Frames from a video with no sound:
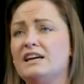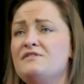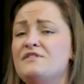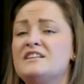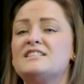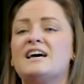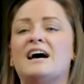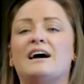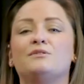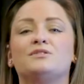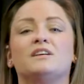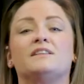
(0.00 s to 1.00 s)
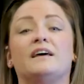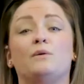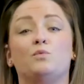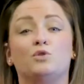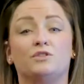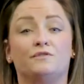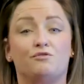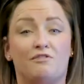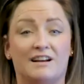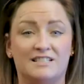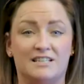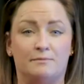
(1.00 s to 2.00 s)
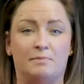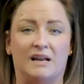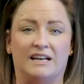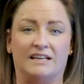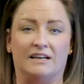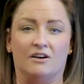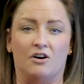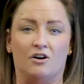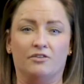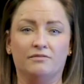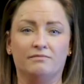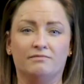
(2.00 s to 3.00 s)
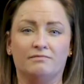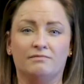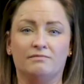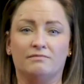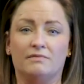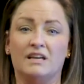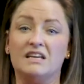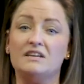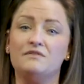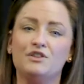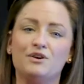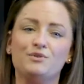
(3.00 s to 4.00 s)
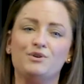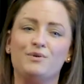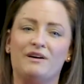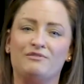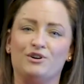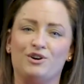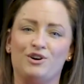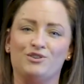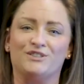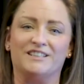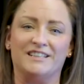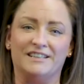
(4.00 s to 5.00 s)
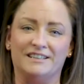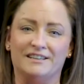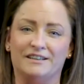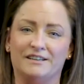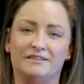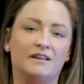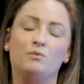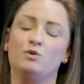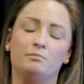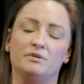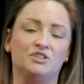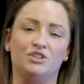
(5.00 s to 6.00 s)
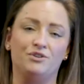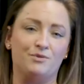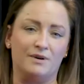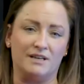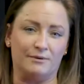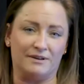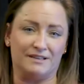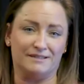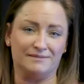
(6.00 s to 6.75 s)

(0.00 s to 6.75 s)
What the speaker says: if it's a house that they would have granted planning on, even though you haven't got it, they wouldn't pursue you anyway.